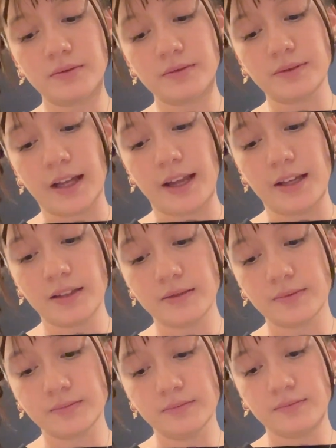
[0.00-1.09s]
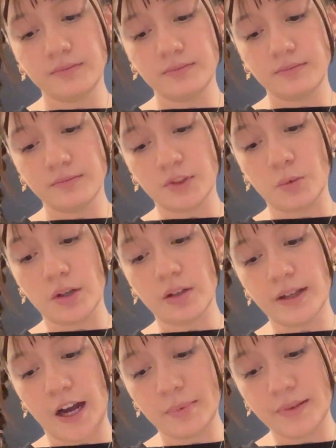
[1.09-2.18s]
like the World
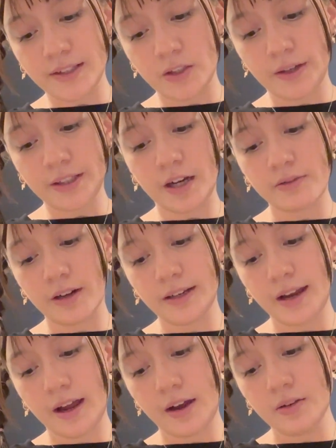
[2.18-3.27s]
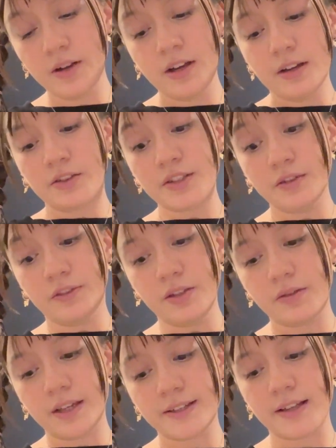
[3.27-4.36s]
Cup that's going on right now, there's a few
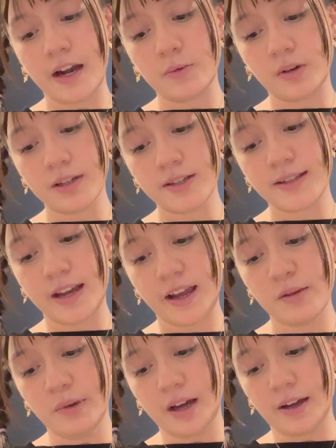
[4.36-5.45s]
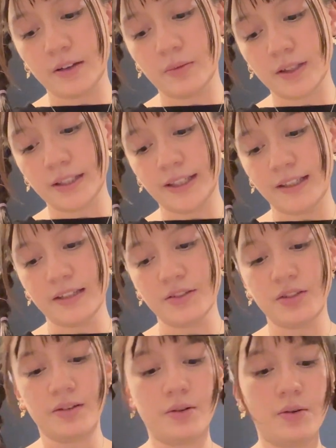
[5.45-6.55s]
things that I want to say, but I don't want to get
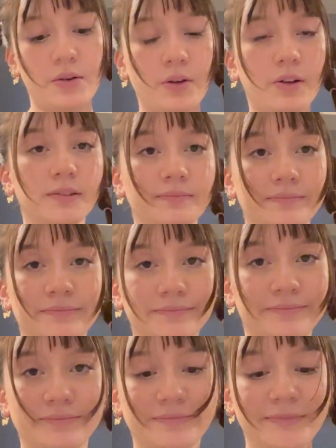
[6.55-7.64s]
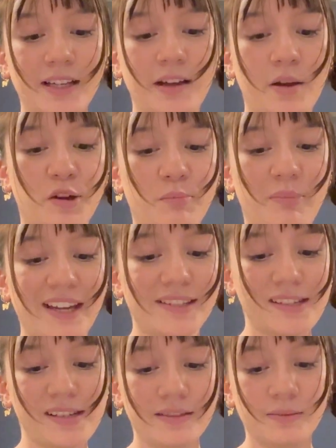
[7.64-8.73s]
into the whole
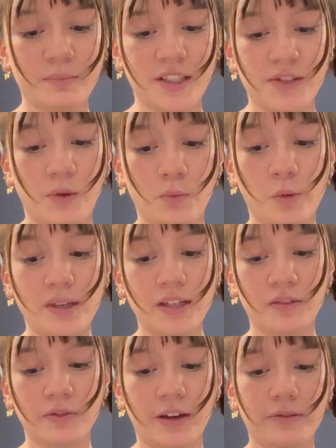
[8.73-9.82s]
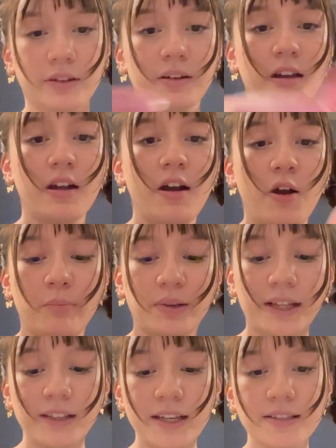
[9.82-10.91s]
bit because then we'll be here forever. But
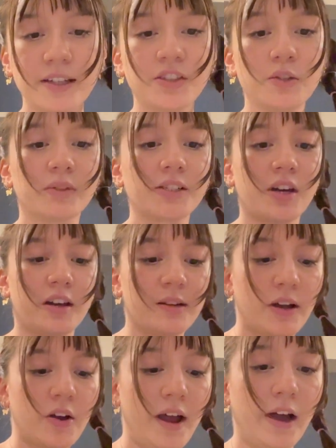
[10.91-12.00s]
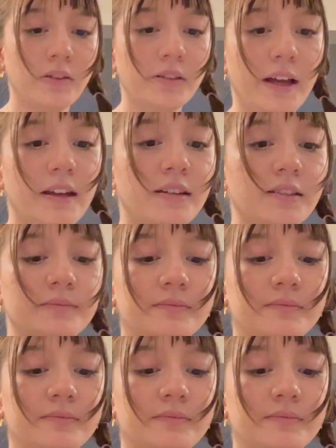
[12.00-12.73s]
at least I do want to talk about how like